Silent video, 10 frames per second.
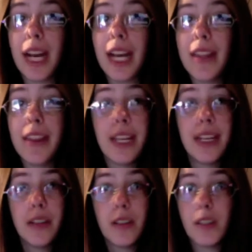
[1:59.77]
I
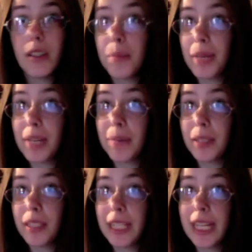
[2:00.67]
think all
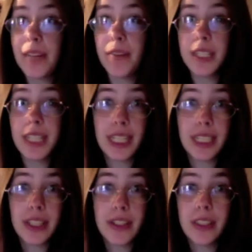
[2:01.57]
people have
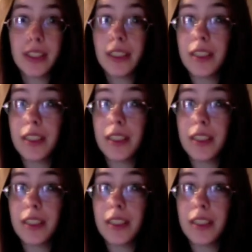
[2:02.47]
psychological